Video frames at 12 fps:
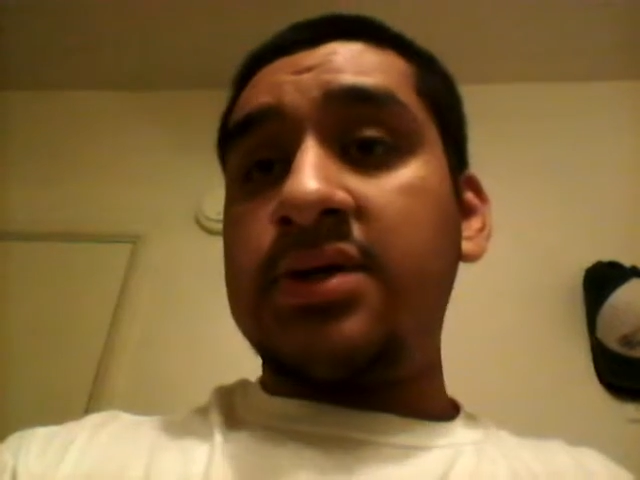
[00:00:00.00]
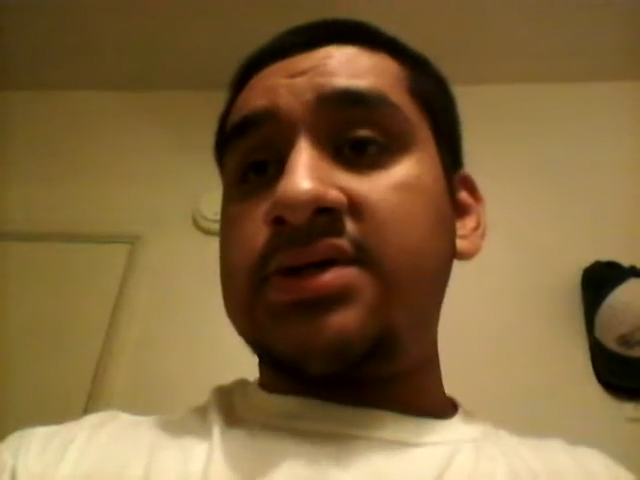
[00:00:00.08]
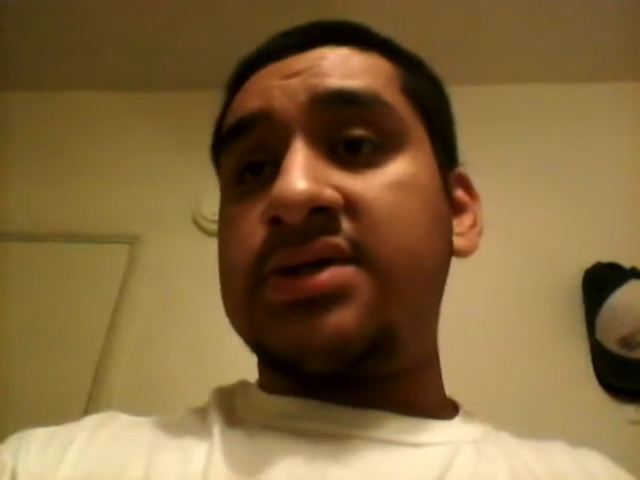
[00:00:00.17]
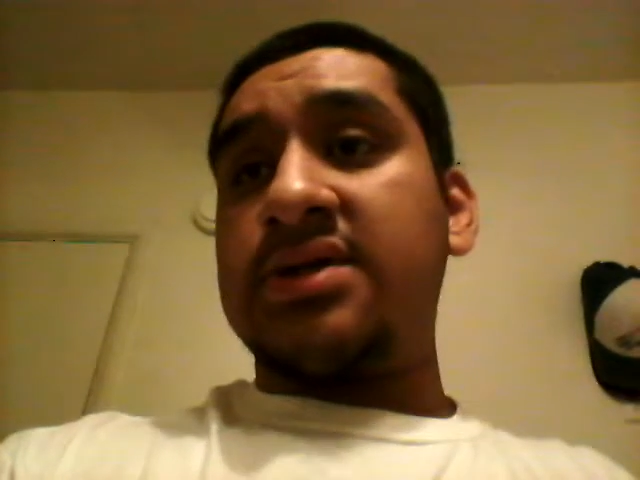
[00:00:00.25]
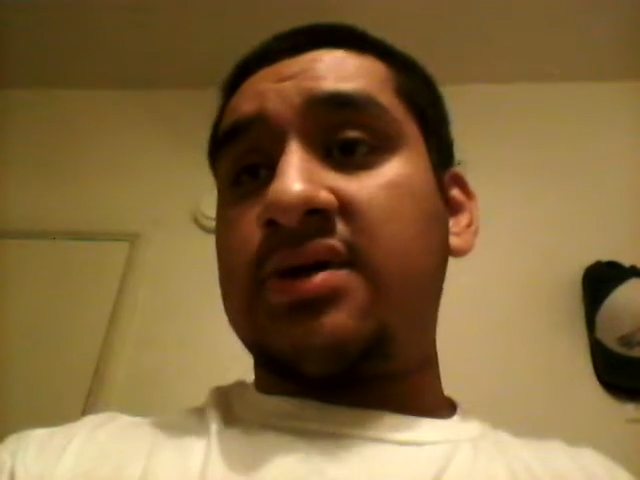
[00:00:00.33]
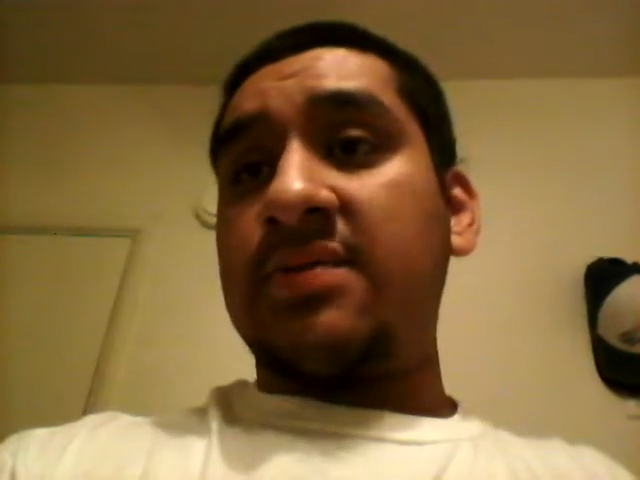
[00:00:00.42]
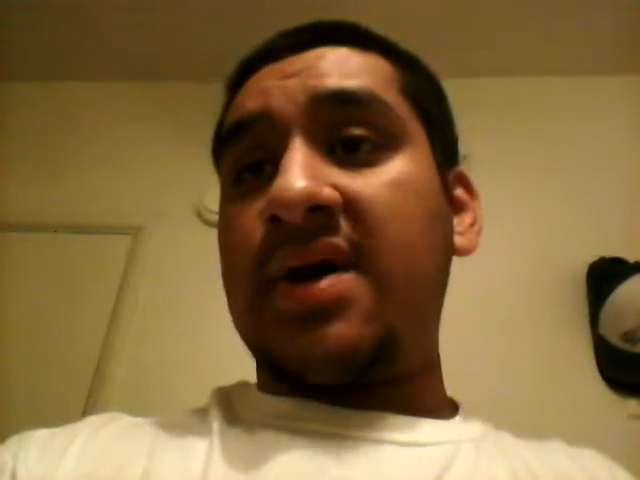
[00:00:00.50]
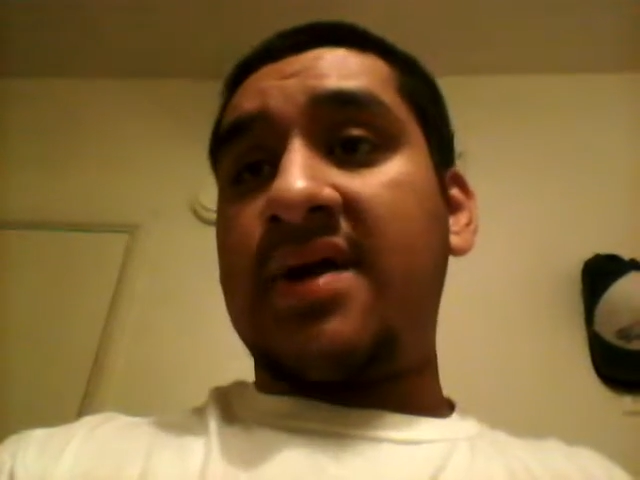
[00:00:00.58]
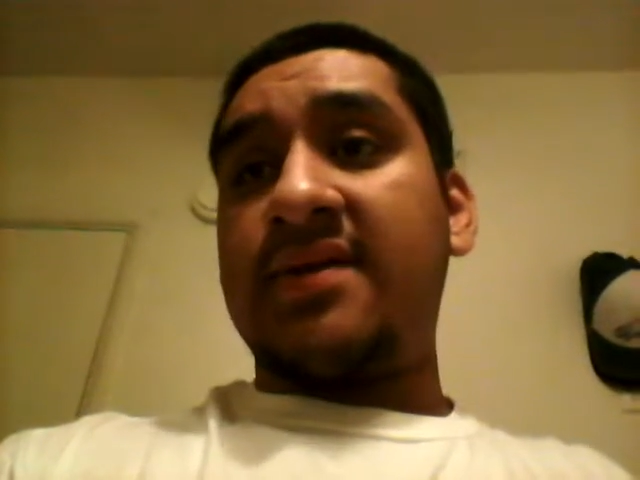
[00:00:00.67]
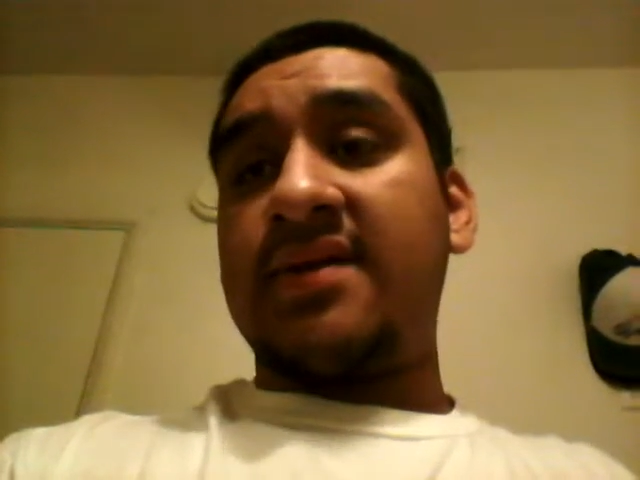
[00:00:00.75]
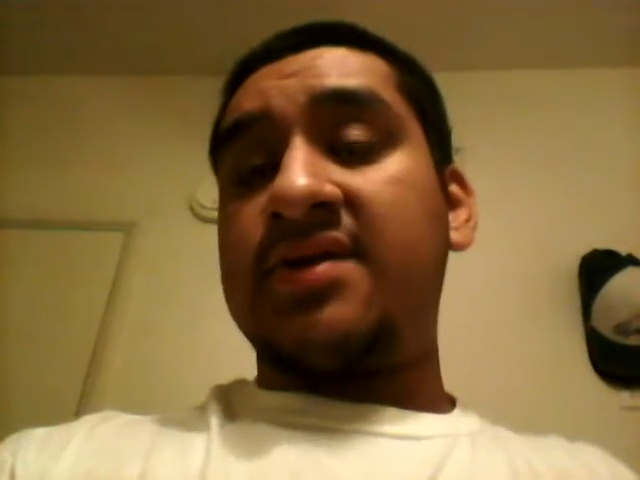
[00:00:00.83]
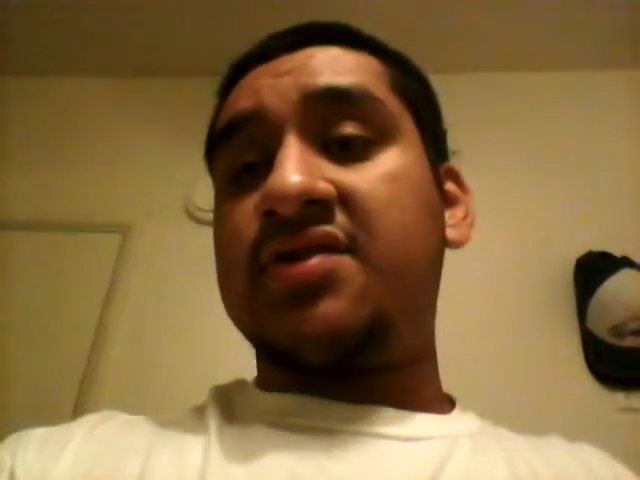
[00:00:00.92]
So I'm
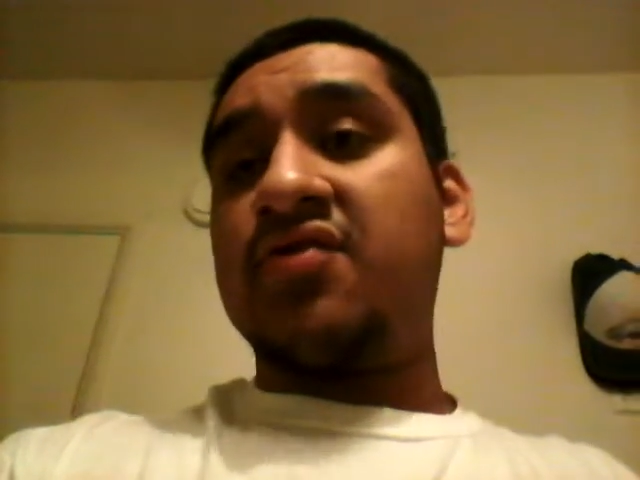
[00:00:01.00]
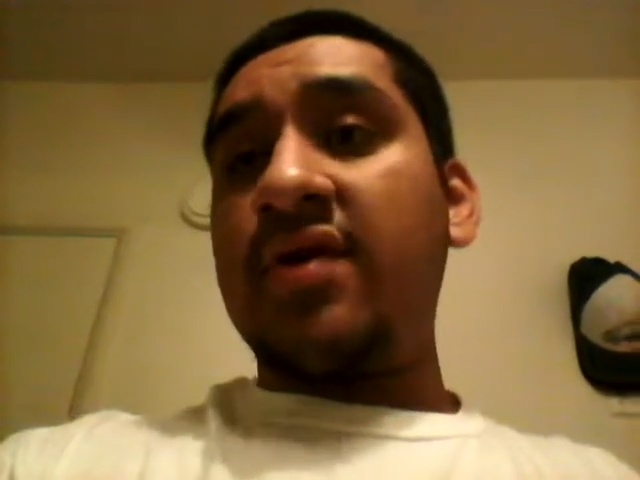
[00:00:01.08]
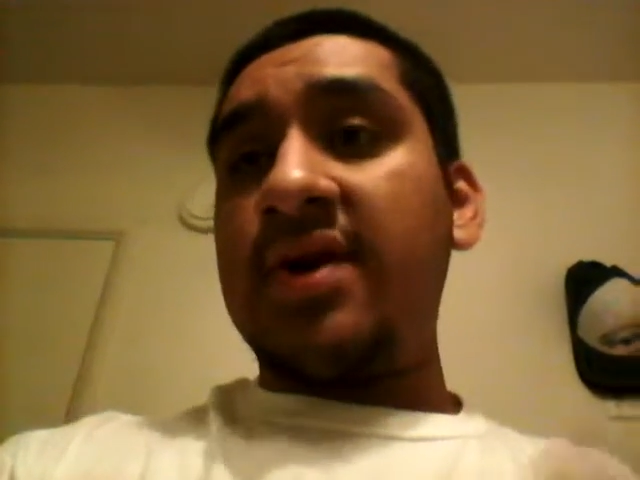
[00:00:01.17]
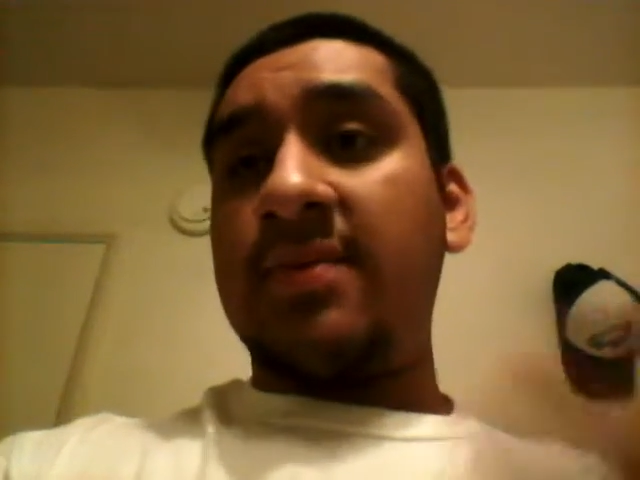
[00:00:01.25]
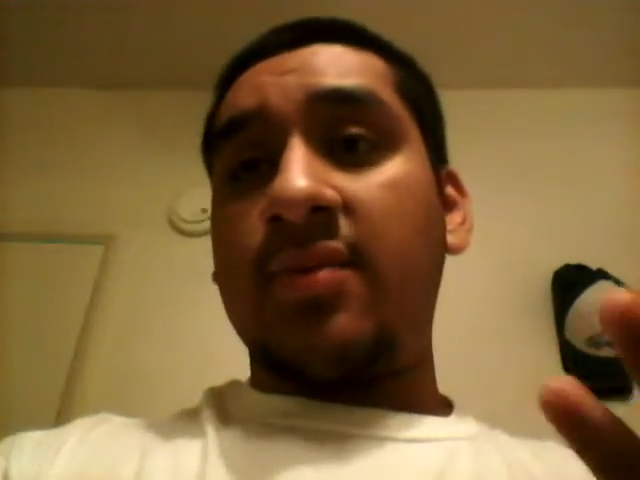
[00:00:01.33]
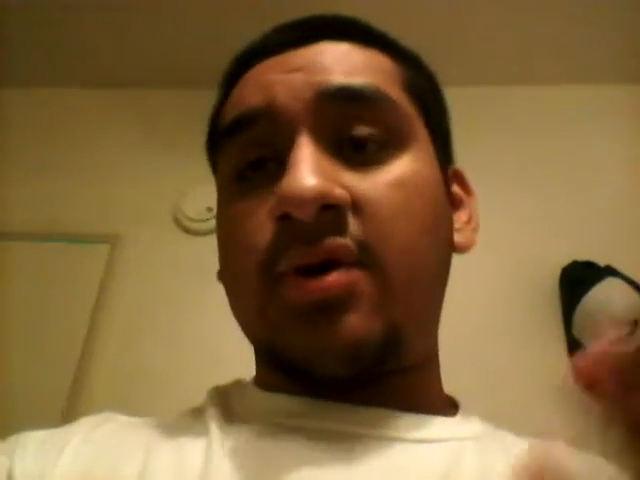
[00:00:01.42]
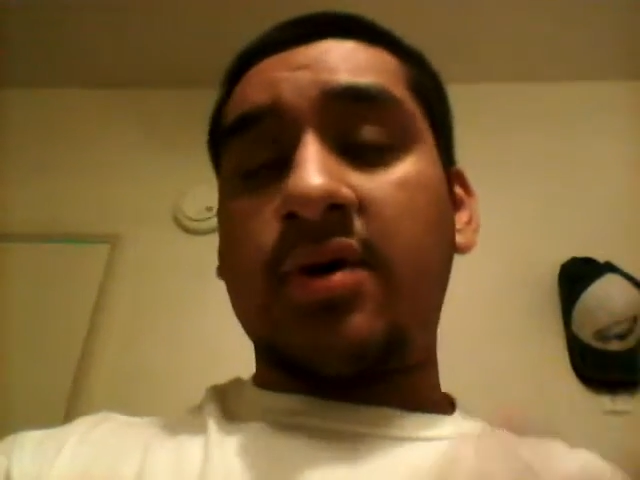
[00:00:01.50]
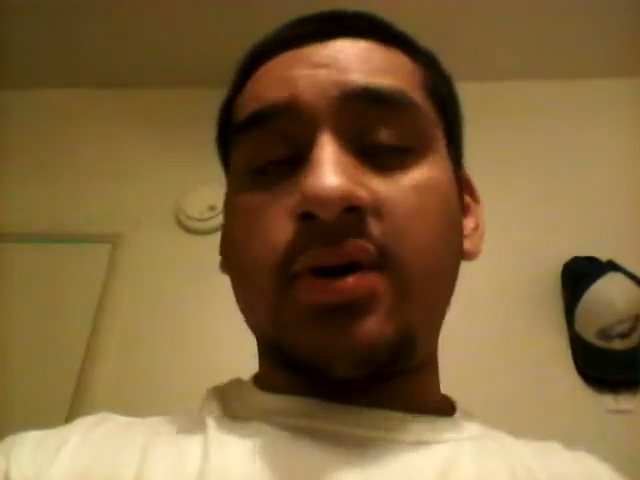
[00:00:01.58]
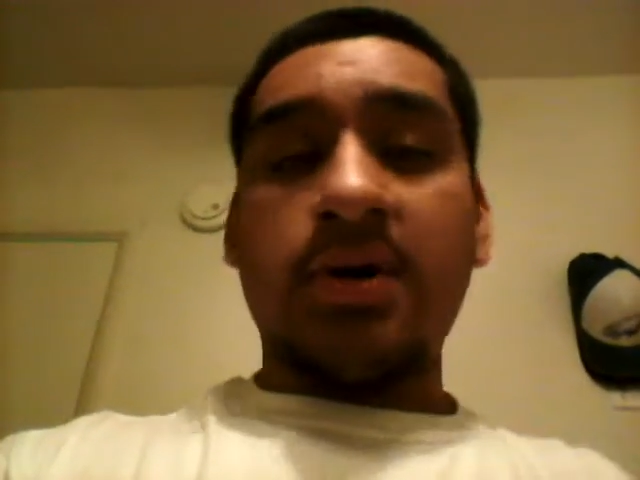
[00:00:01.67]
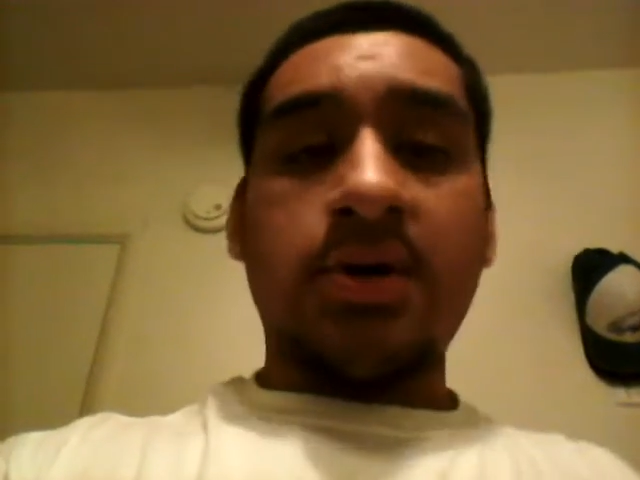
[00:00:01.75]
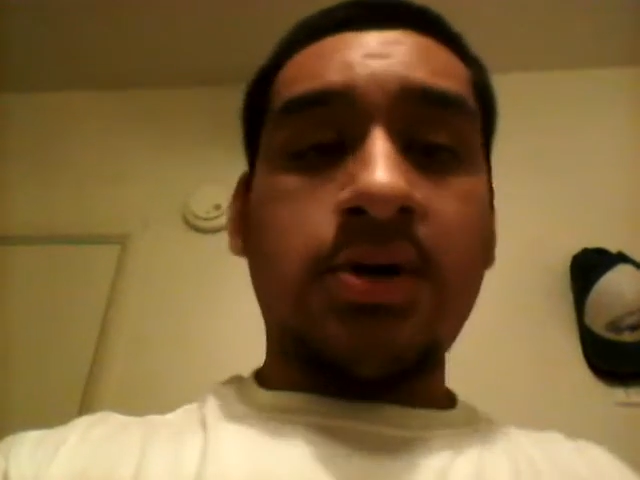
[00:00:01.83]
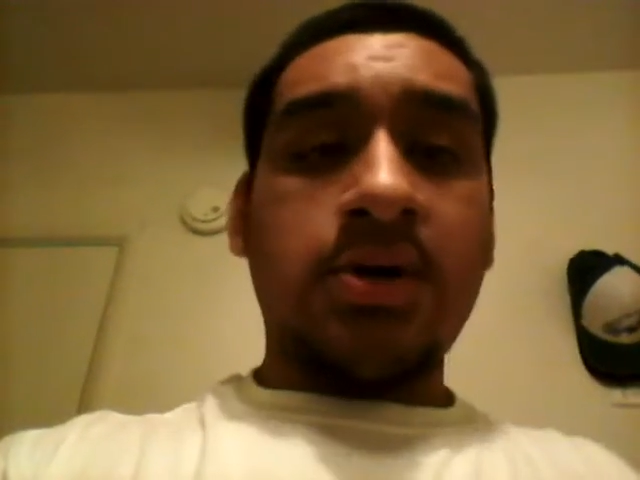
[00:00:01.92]
at the 20
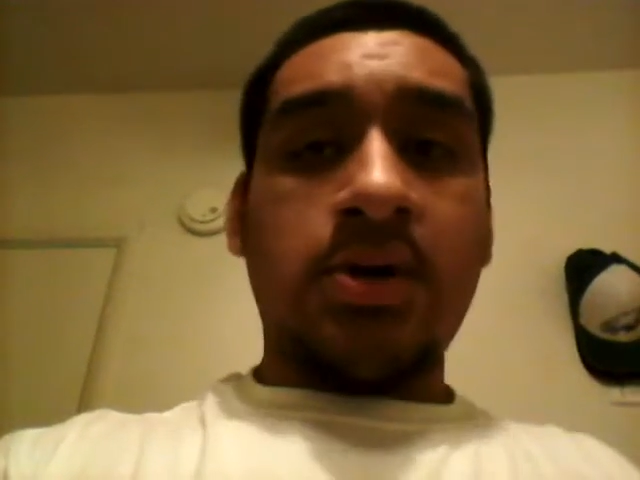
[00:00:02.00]
mark,